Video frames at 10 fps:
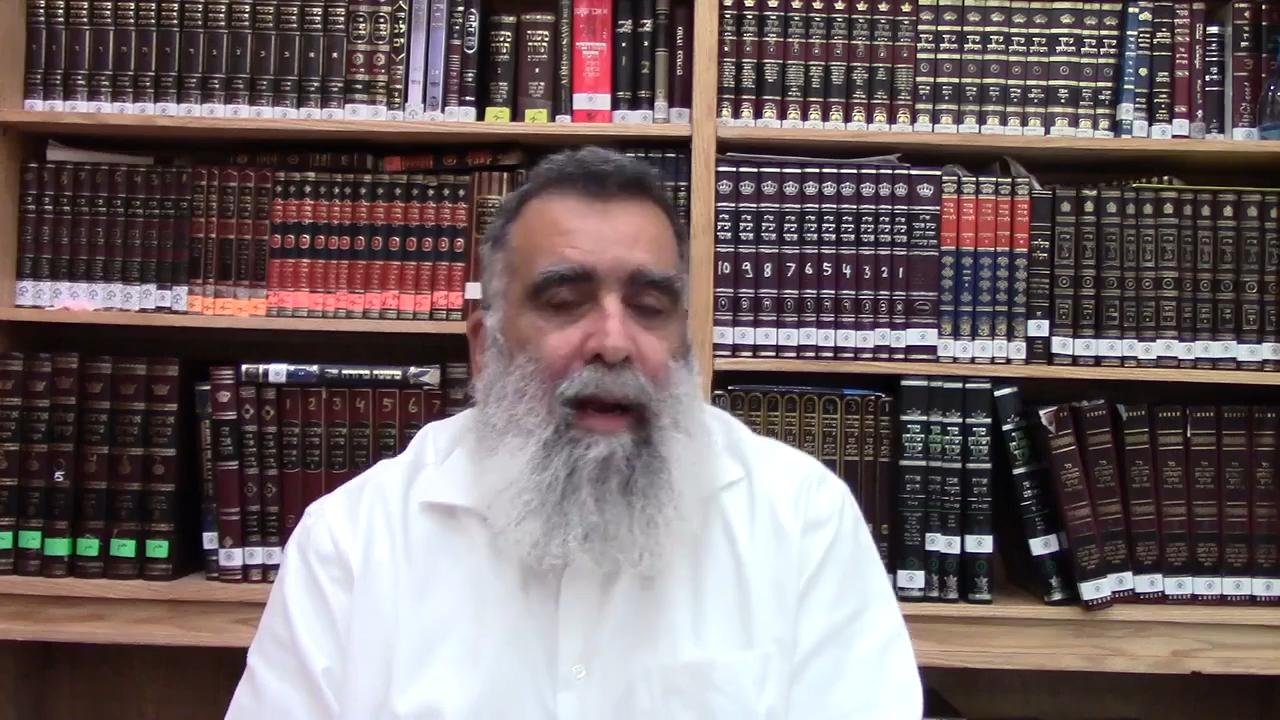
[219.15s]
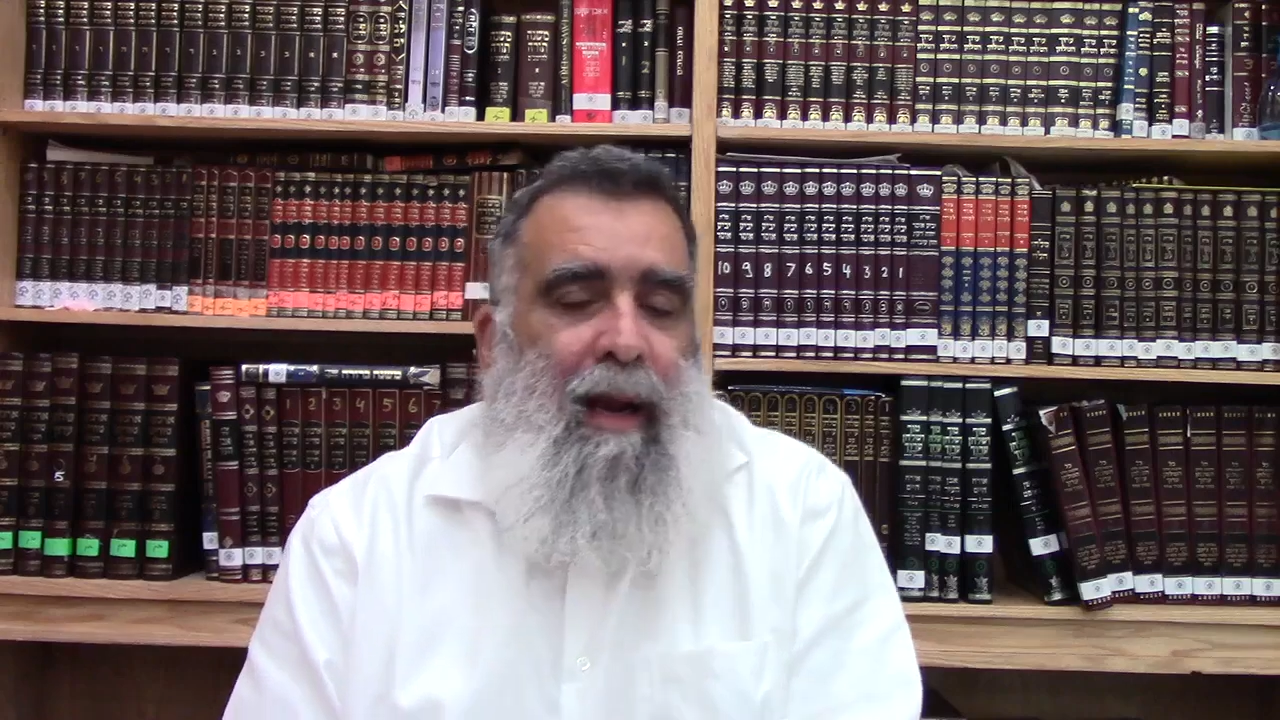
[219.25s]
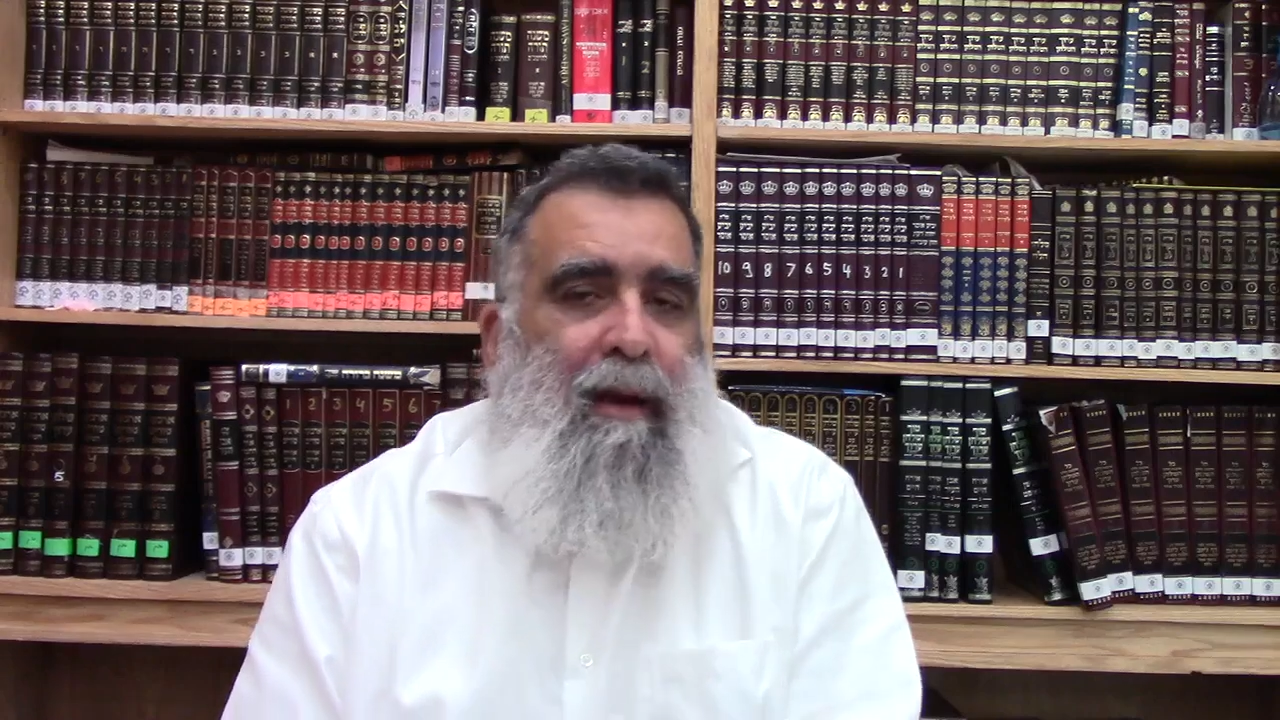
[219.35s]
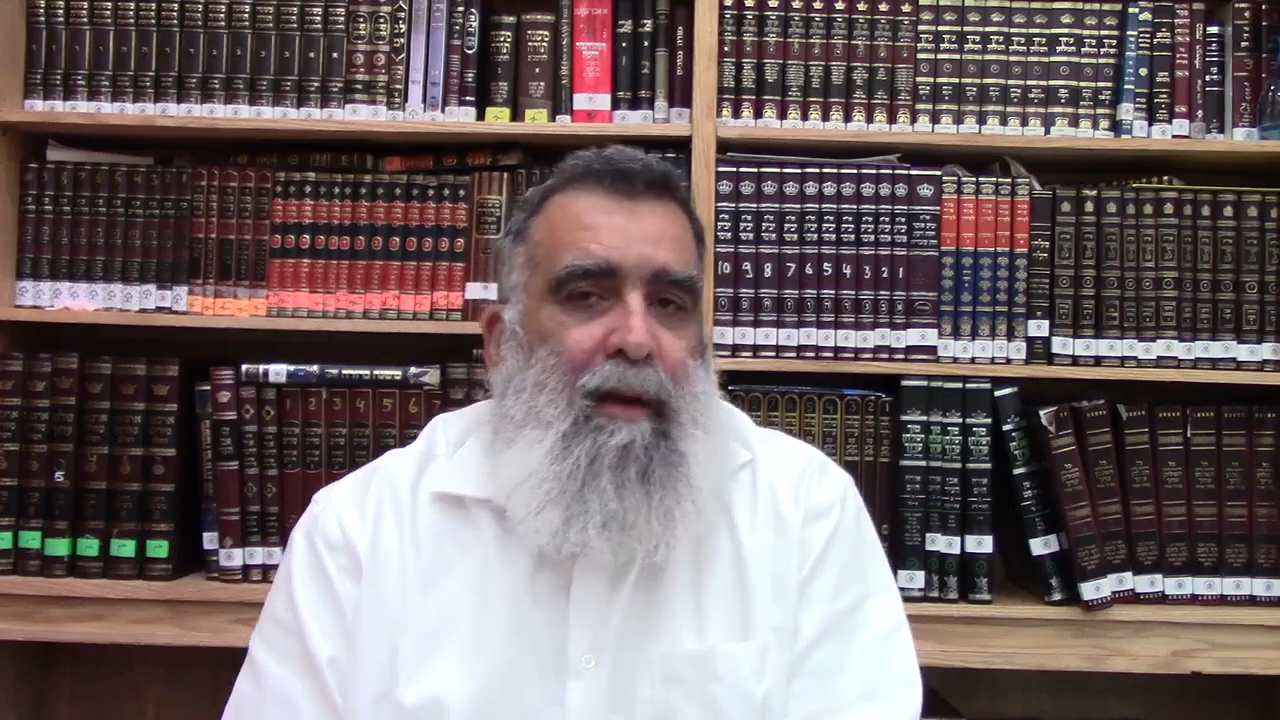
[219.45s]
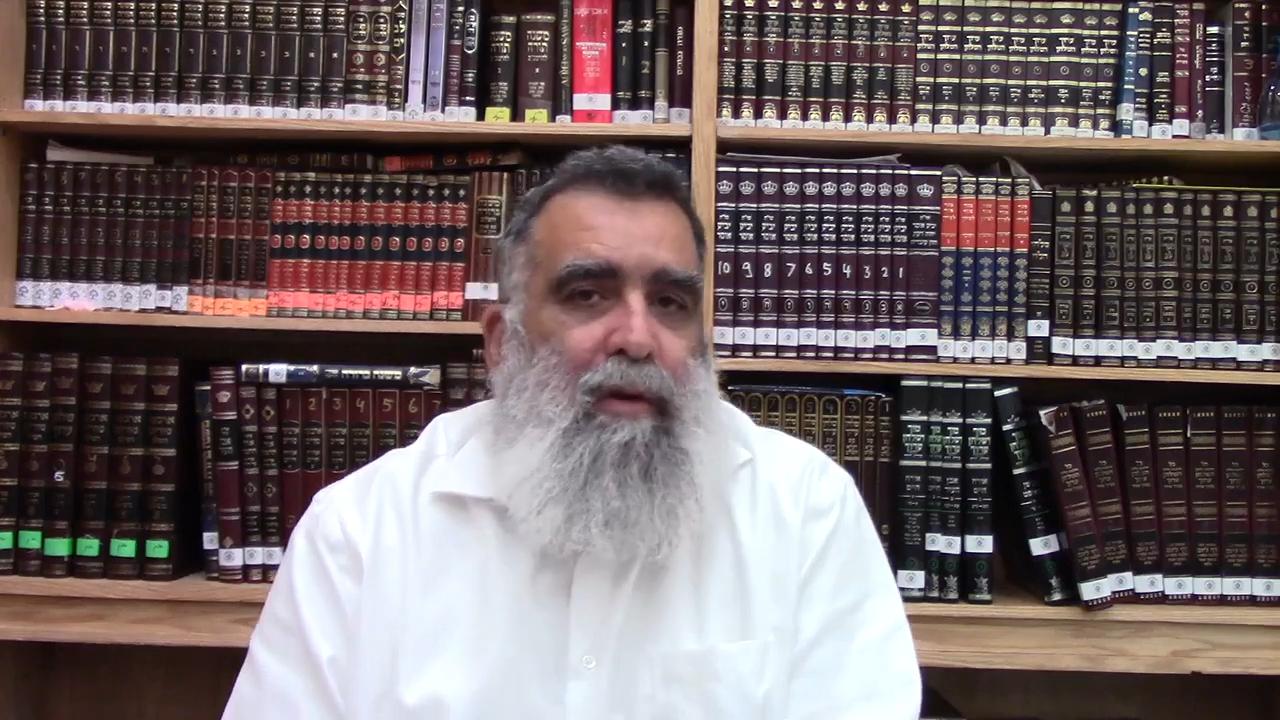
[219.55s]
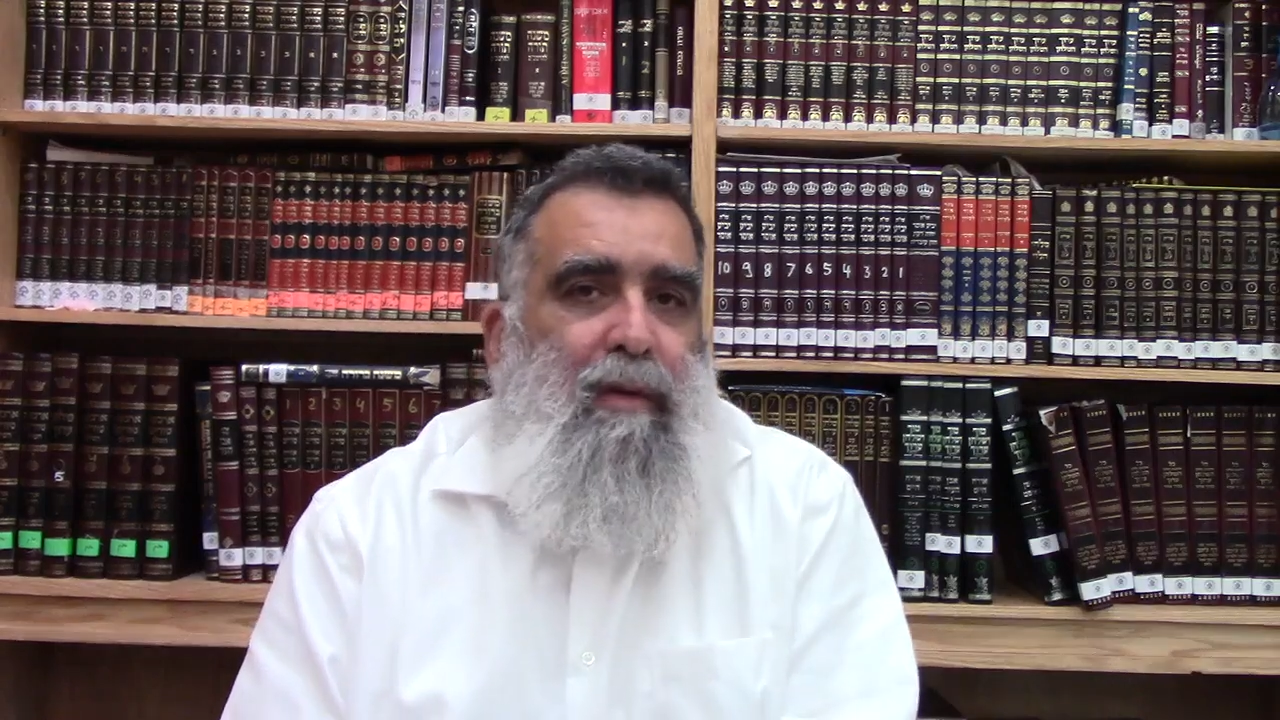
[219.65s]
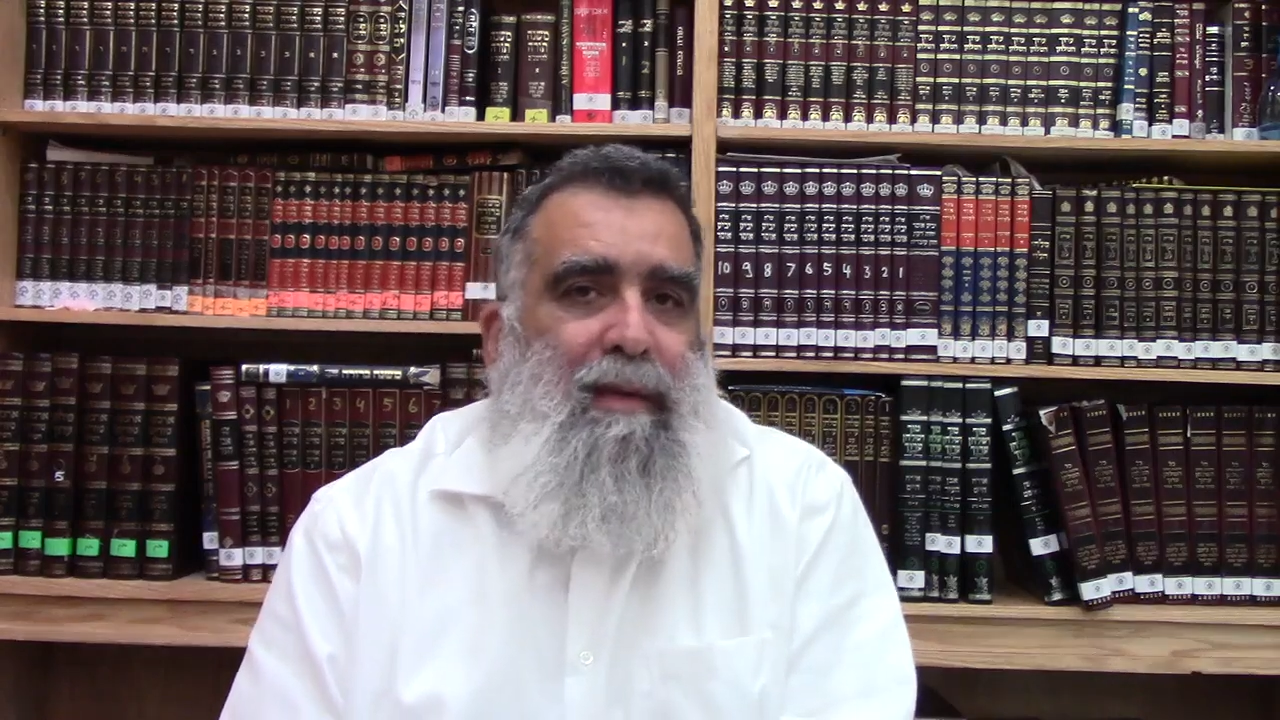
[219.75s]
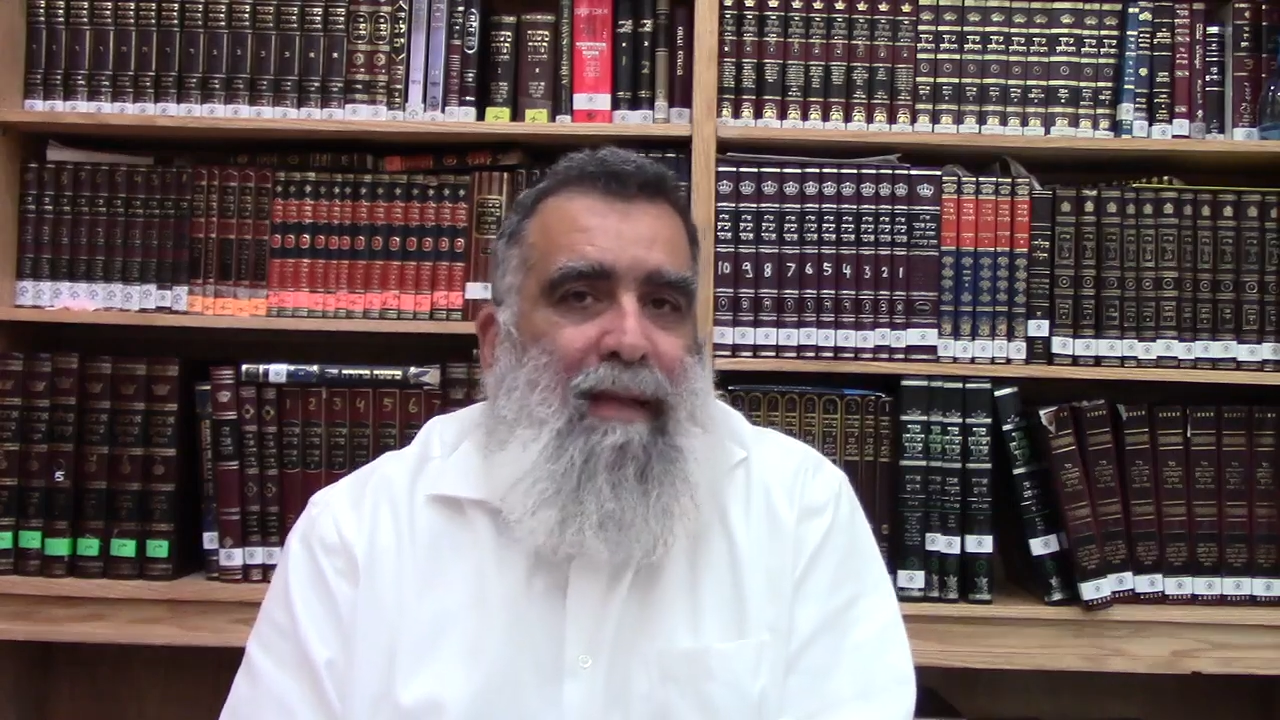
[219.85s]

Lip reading: again, you should